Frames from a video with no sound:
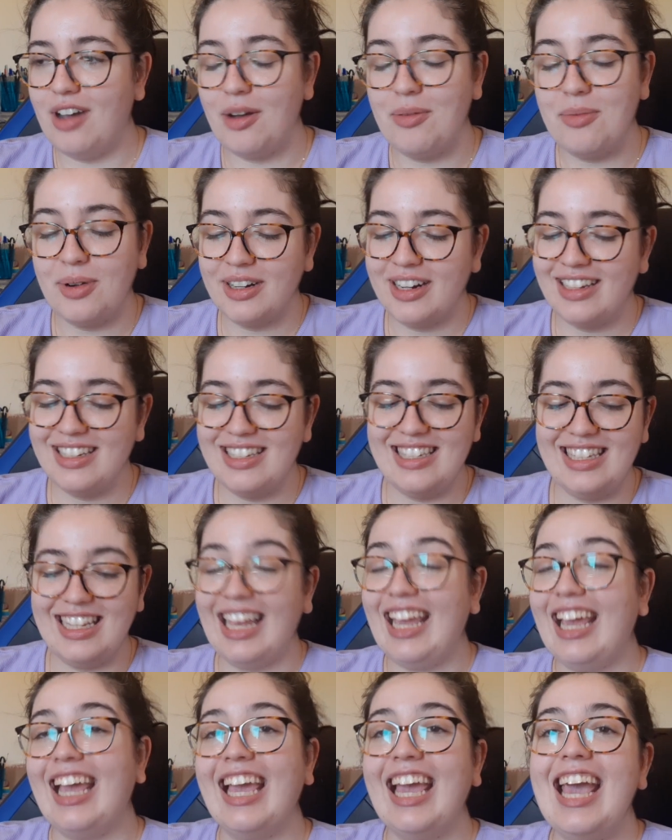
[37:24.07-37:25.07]
I want to
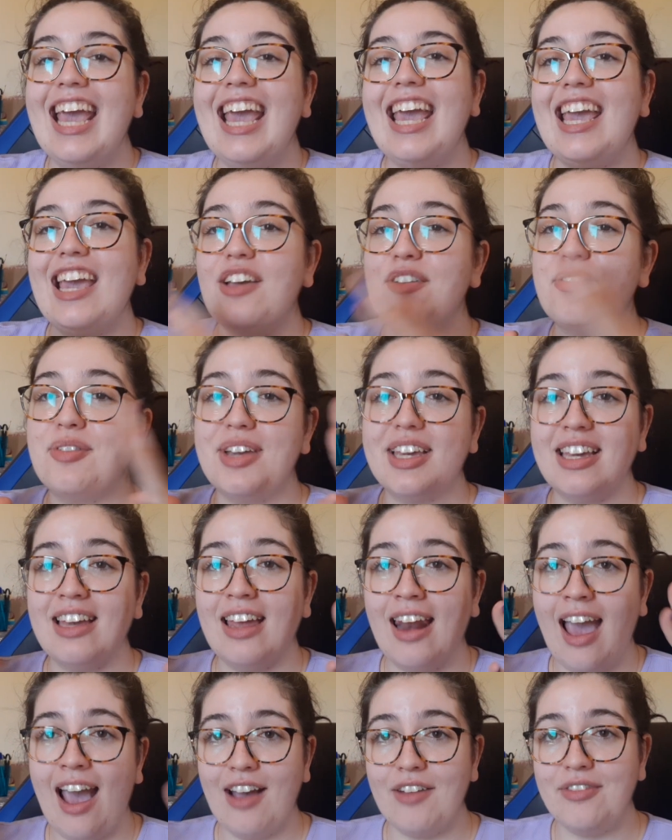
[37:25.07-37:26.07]
see if we can
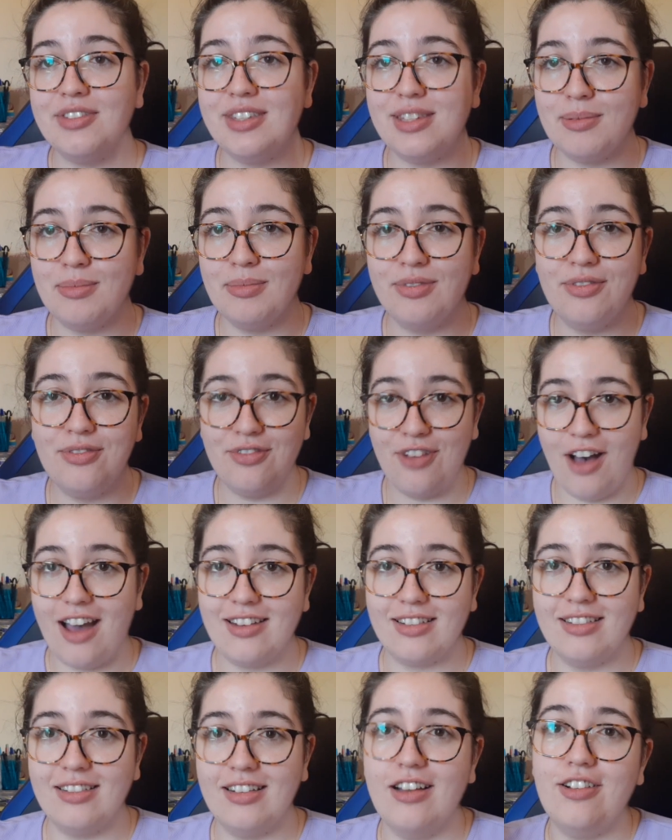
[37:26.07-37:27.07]
have some
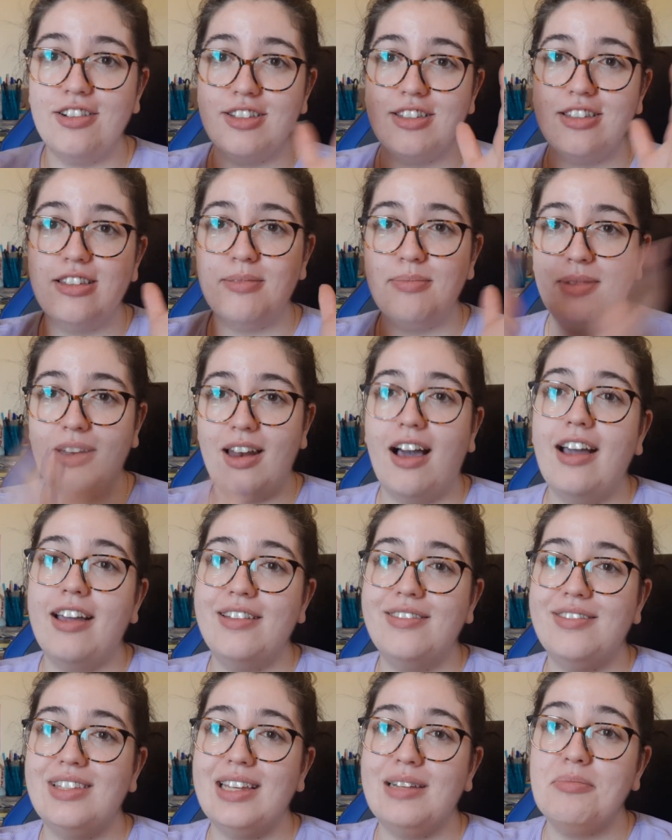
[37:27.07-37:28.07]
fun on some
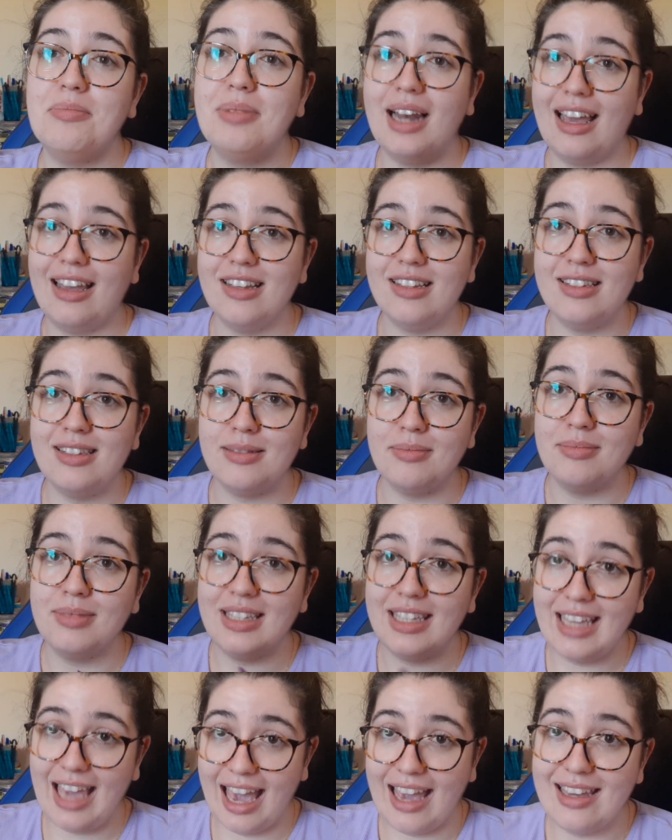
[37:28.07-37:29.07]
lives and play some
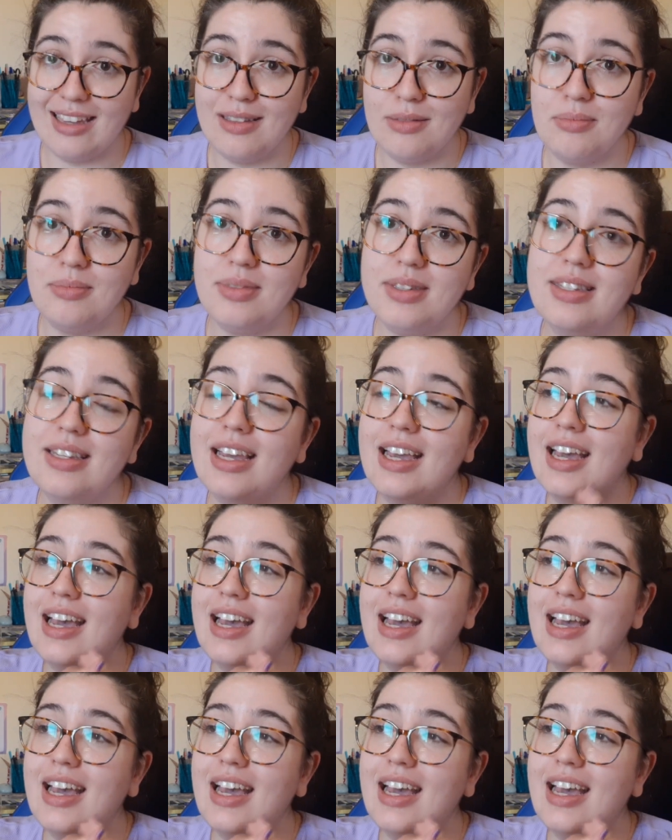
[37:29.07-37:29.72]
games.